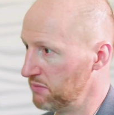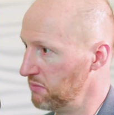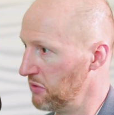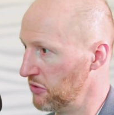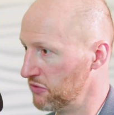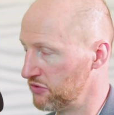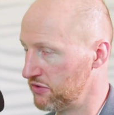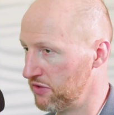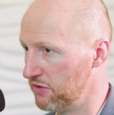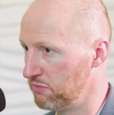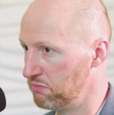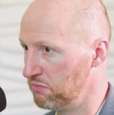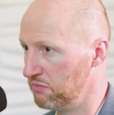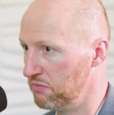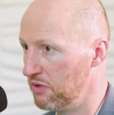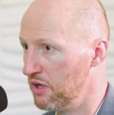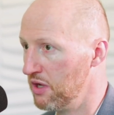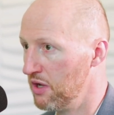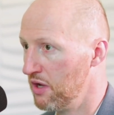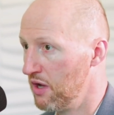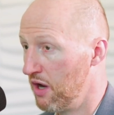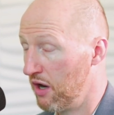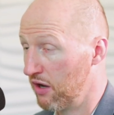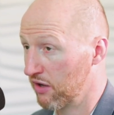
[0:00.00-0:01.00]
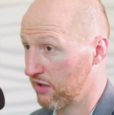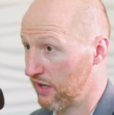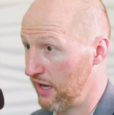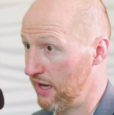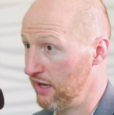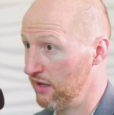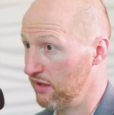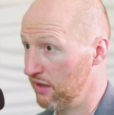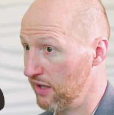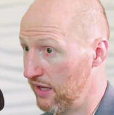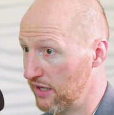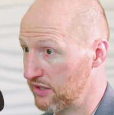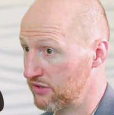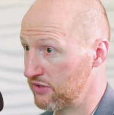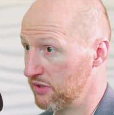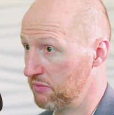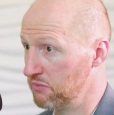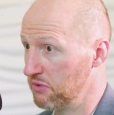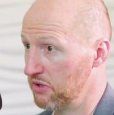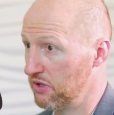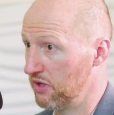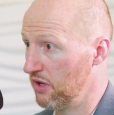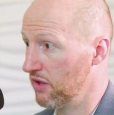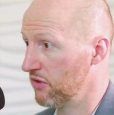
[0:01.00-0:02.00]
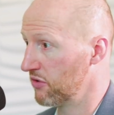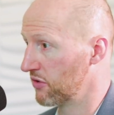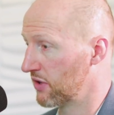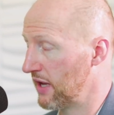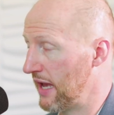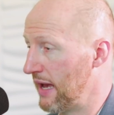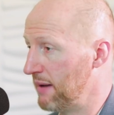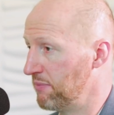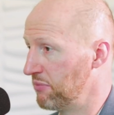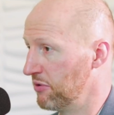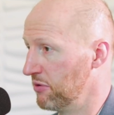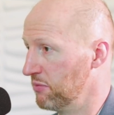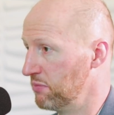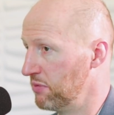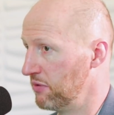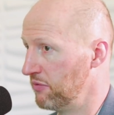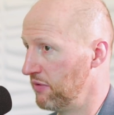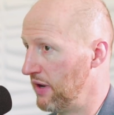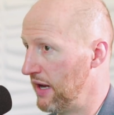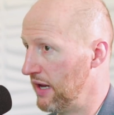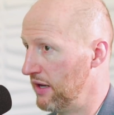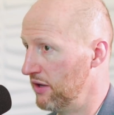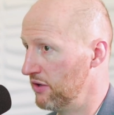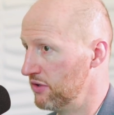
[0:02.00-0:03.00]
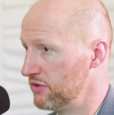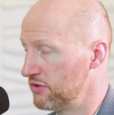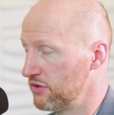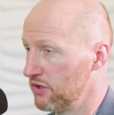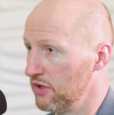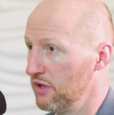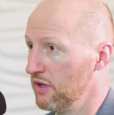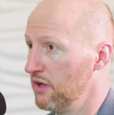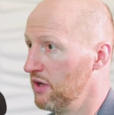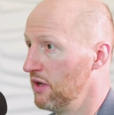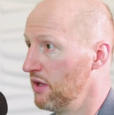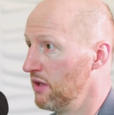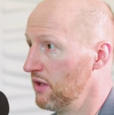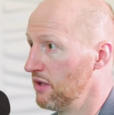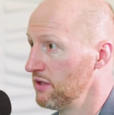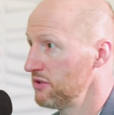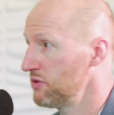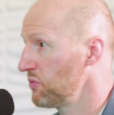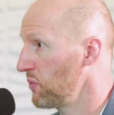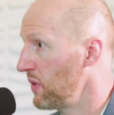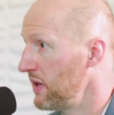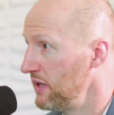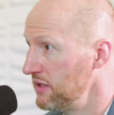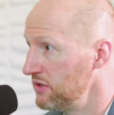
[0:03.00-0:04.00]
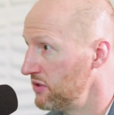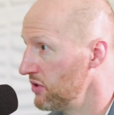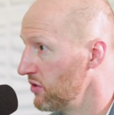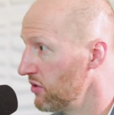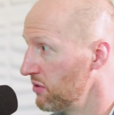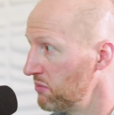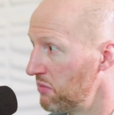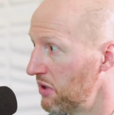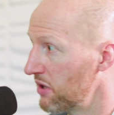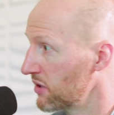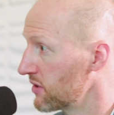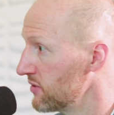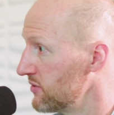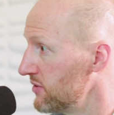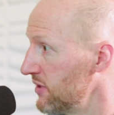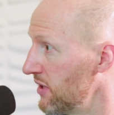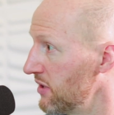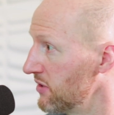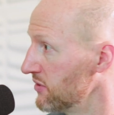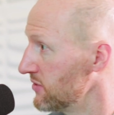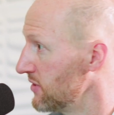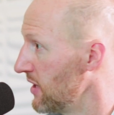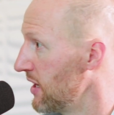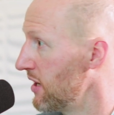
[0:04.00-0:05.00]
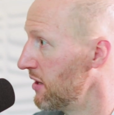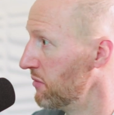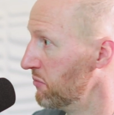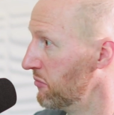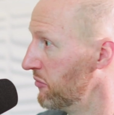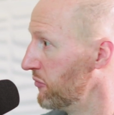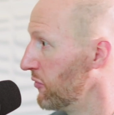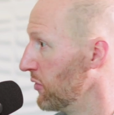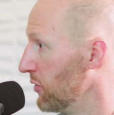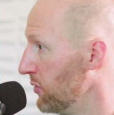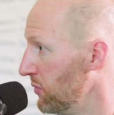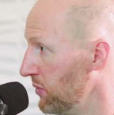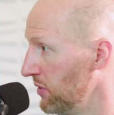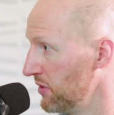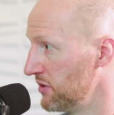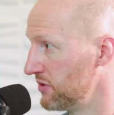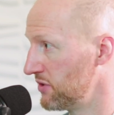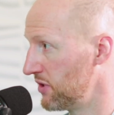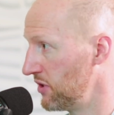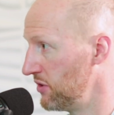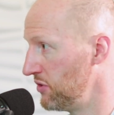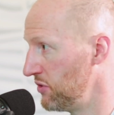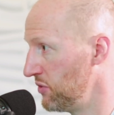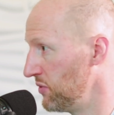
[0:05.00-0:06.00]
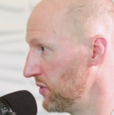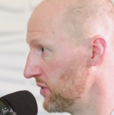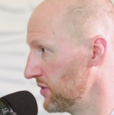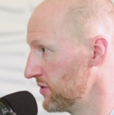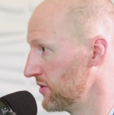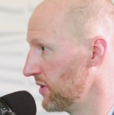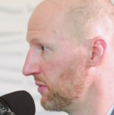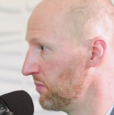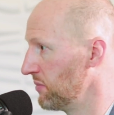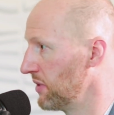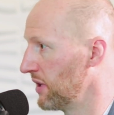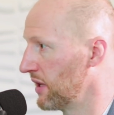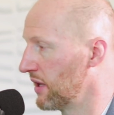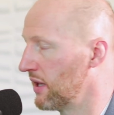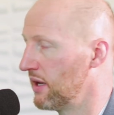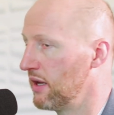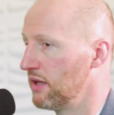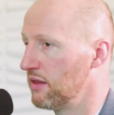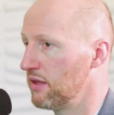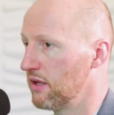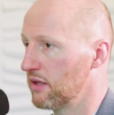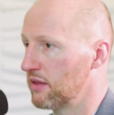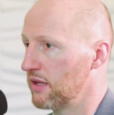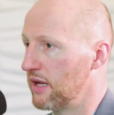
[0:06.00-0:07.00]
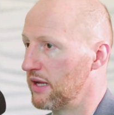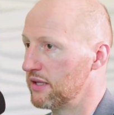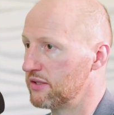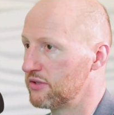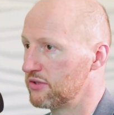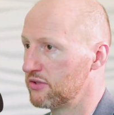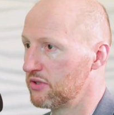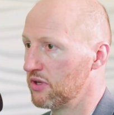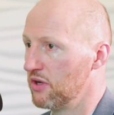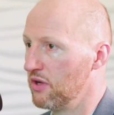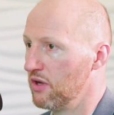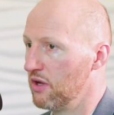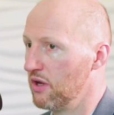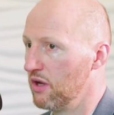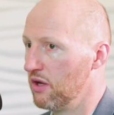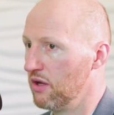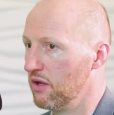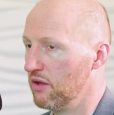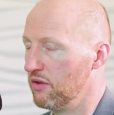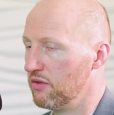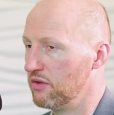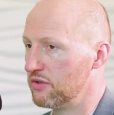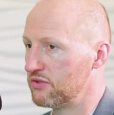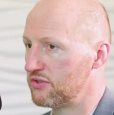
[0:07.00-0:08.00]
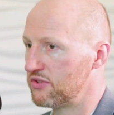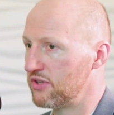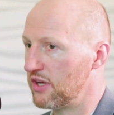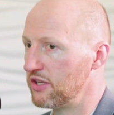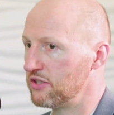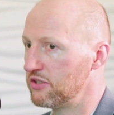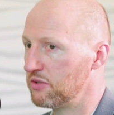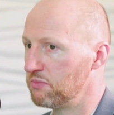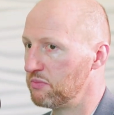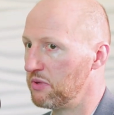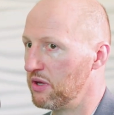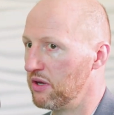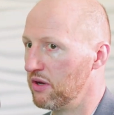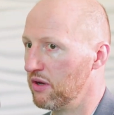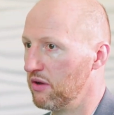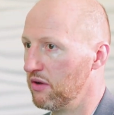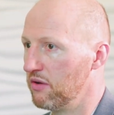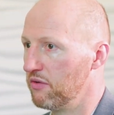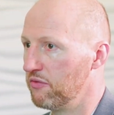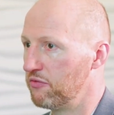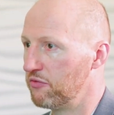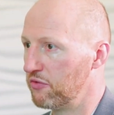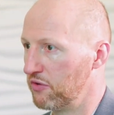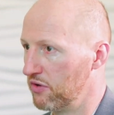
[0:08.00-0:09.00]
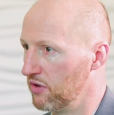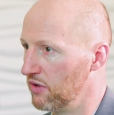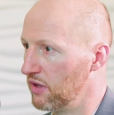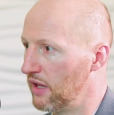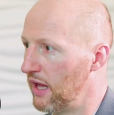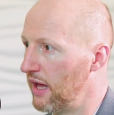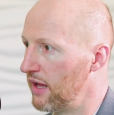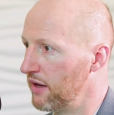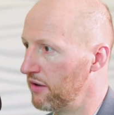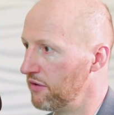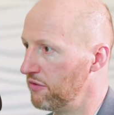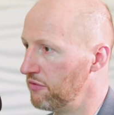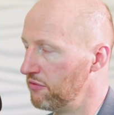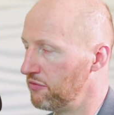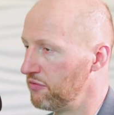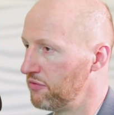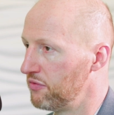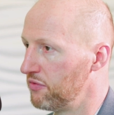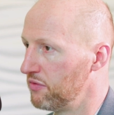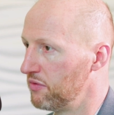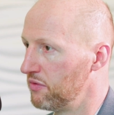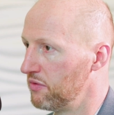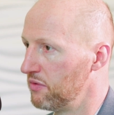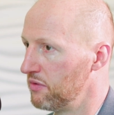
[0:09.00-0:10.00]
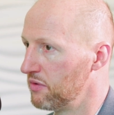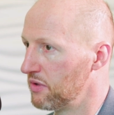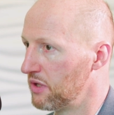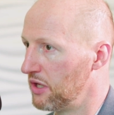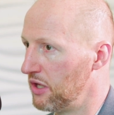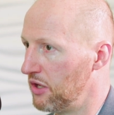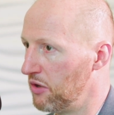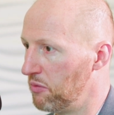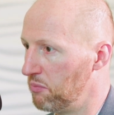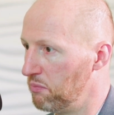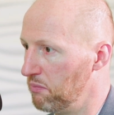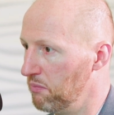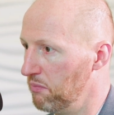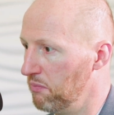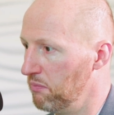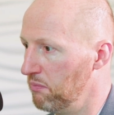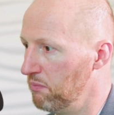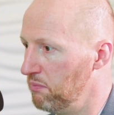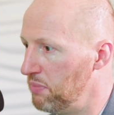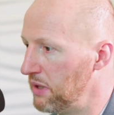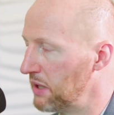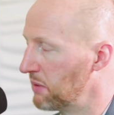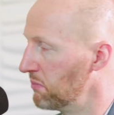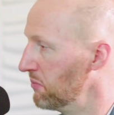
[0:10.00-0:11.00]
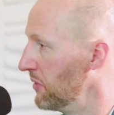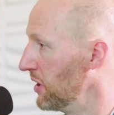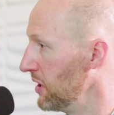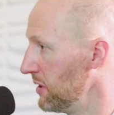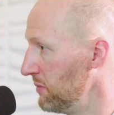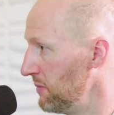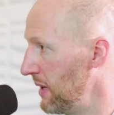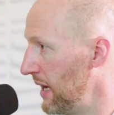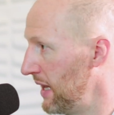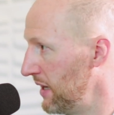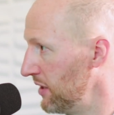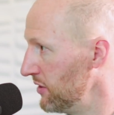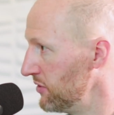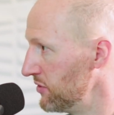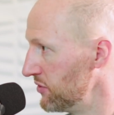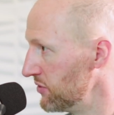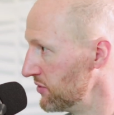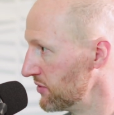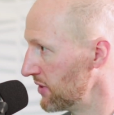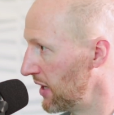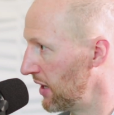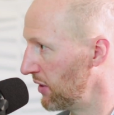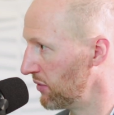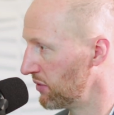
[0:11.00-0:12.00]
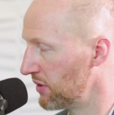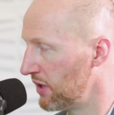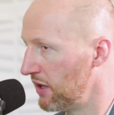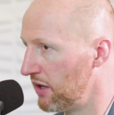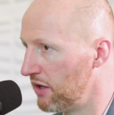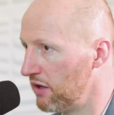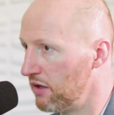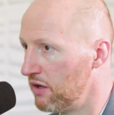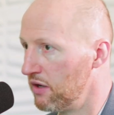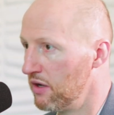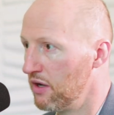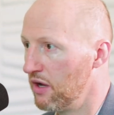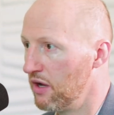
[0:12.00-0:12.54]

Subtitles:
And most of them are kind of like some of the other capital providers. Let's wait until the market settles down before we really start doing something. Okay. And I think that's the sentiment for a lot of big money managers out there.